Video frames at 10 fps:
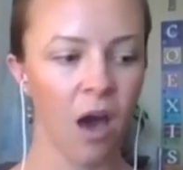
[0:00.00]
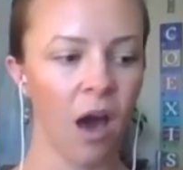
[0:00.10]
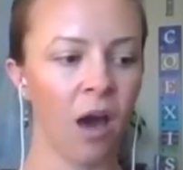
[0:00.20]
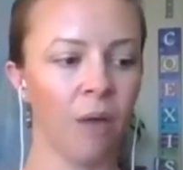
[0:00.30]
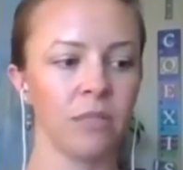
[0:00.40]

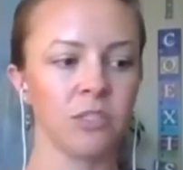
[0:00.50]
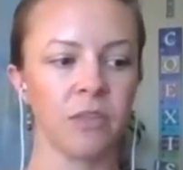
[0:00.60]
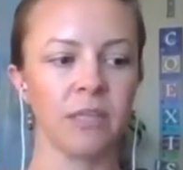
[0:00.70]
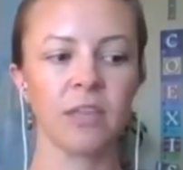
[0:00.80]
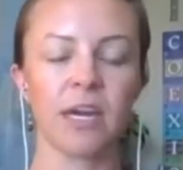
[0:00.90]
Um, so
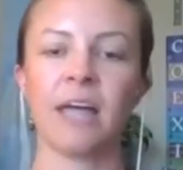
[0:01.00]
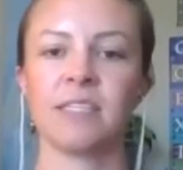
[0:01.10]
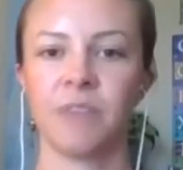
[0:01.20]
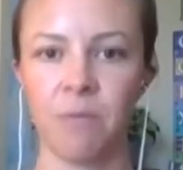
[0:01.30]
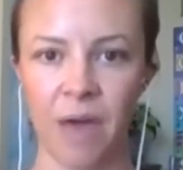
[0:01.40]
these are the kinds
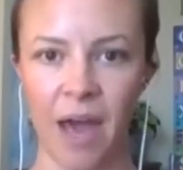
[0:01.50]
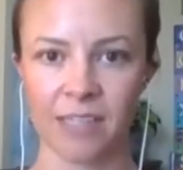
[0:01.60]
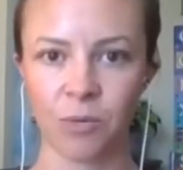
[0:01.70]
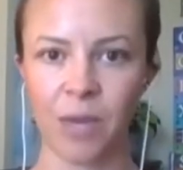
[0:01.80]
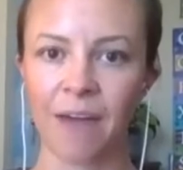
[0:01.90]
of impacts
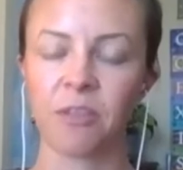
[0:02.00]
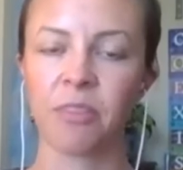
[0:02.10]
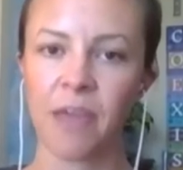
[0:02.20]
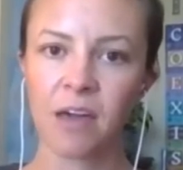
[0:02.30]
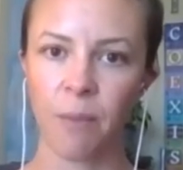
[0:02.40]
that we have to
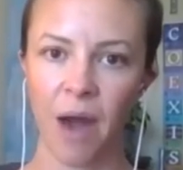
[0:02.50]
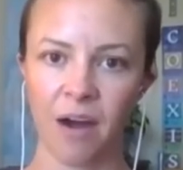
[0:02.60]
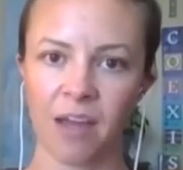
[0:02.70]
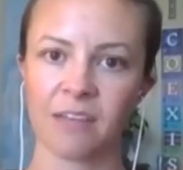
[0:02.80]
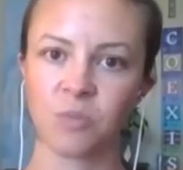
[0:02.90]
think about.
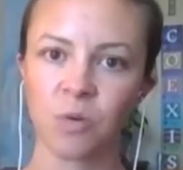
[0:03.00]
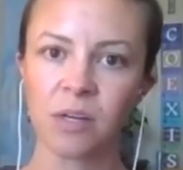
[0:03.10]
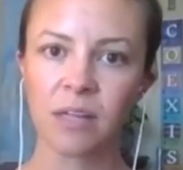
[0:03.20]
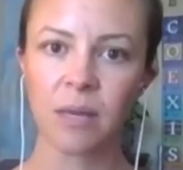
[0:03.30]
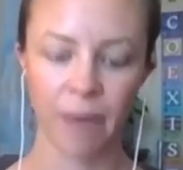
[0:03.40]
And it's
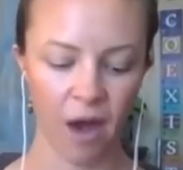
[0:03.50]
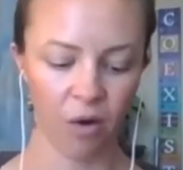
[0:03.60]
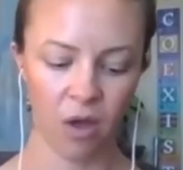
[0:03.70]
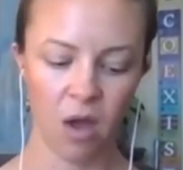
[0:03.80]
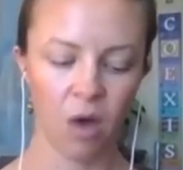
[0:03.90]
really about
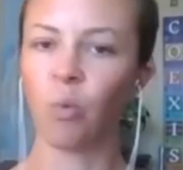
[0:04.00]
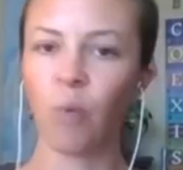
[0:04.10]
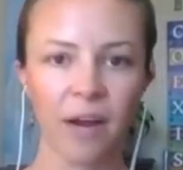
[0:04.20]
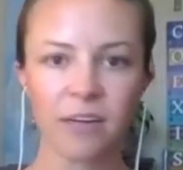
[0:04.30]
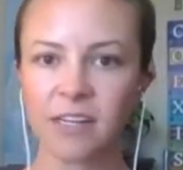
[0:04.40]

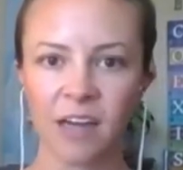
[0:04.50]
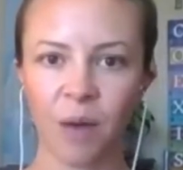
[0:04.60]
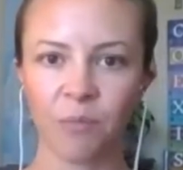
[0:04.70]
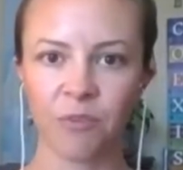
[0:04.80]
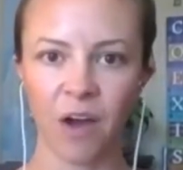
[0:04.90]
where did it come
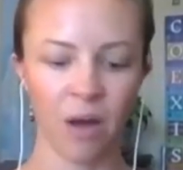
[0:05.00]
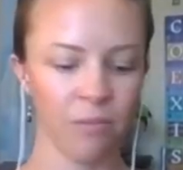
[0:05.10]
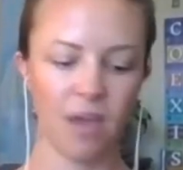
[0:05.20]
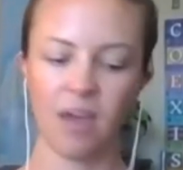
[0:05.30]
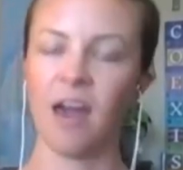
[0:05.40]
from?
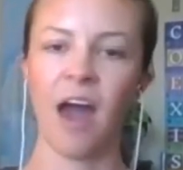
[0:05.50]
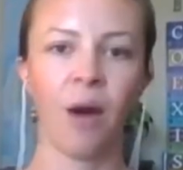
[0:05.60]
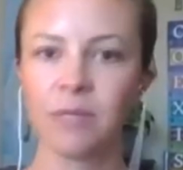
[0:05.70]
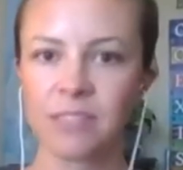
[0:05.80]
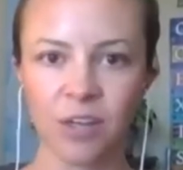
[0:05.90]
How
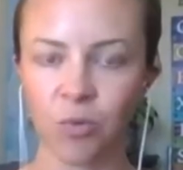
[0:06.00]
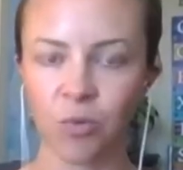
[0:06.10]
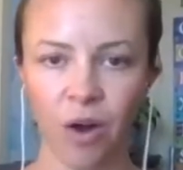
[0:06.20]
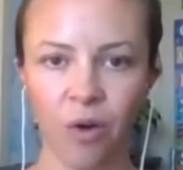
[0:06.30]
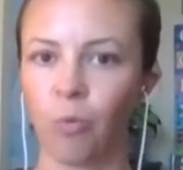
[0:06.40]
was it
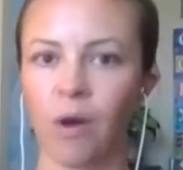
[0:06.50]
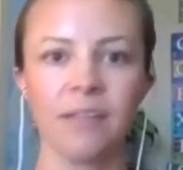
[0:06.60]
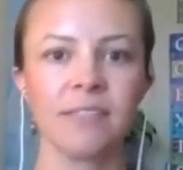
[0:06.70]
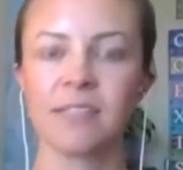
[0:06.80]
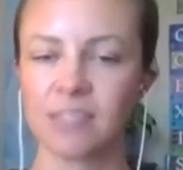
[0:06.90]
grown? What is
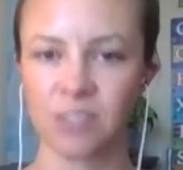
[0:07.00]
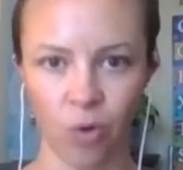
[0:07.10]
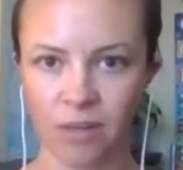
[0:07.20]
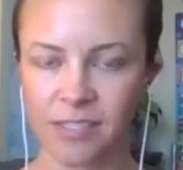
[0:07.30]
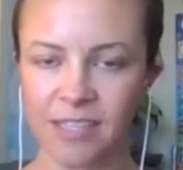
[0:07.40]
the
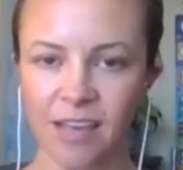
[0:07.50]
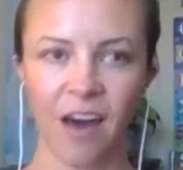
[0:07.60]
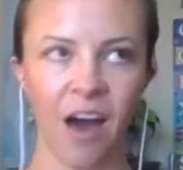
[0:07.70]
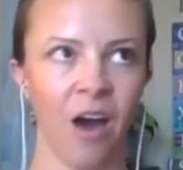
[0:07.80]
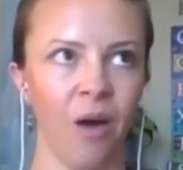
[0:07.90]
source?
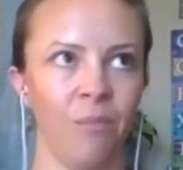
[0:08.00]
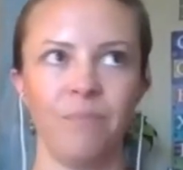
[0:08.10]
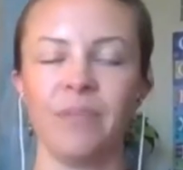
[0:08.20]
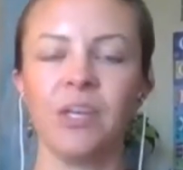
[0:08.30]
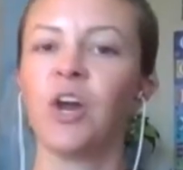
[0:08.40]
Um,
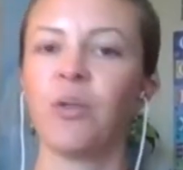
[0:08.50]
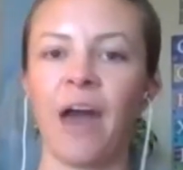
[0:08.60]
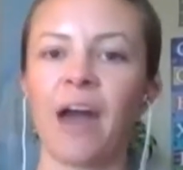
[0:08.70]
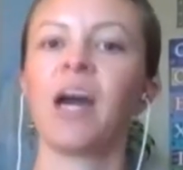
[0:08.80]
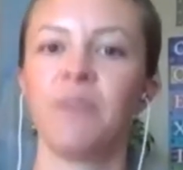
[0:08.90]
you know, that
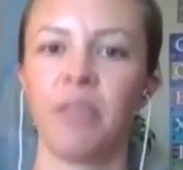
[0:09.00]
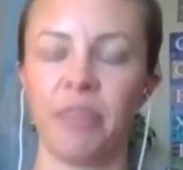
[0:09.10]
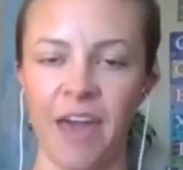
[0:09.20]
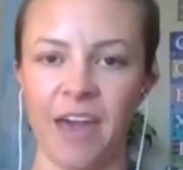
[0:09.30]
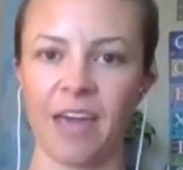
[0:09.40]
kind of a
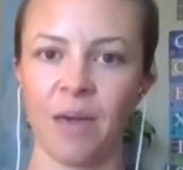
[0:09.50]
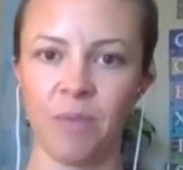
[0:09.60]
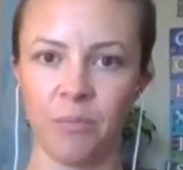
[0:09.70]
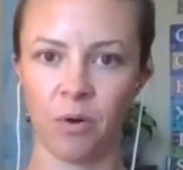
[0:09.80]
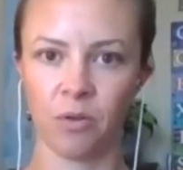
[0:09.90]
thing. And
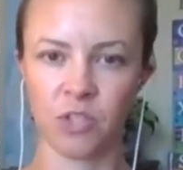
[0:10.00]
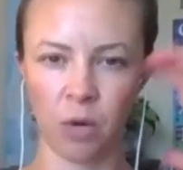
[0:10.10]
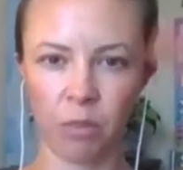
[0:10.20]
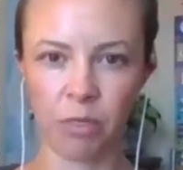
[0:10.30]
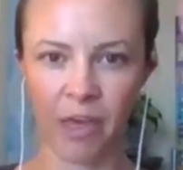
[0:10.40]
people don't
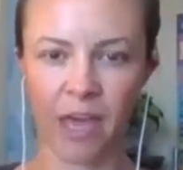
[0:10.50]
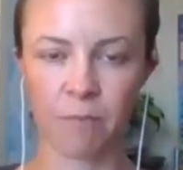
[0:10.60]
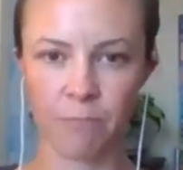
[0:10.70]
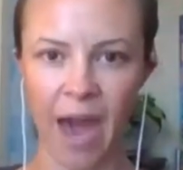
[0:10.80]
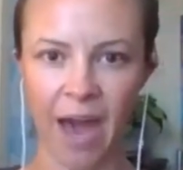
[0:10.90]
think
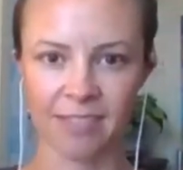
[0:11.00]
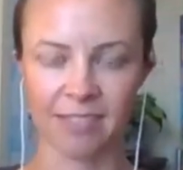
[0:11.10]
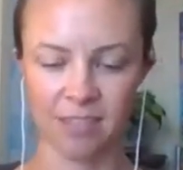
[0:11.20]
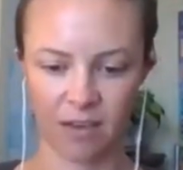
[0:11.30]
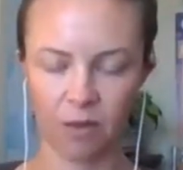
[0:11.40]
past
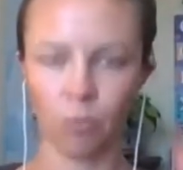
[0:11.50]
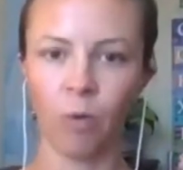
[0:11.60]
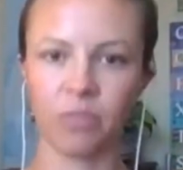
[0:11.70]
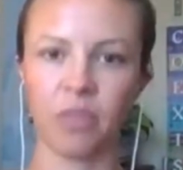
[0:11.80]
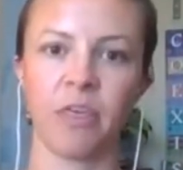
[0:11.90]
what
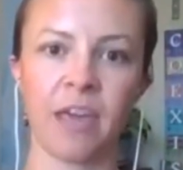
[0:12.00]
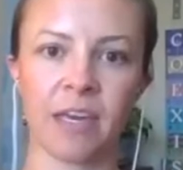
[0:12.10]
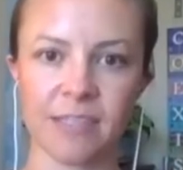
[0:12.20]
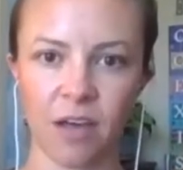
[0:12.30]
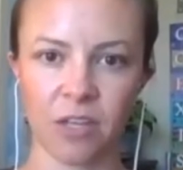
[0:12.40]
the thing is
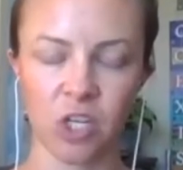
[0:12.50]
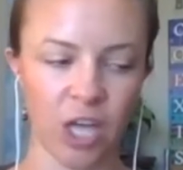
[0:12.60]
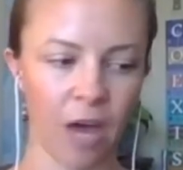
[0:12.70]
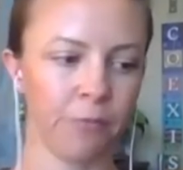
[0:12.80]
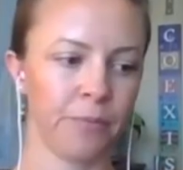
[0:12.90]
on the shelf.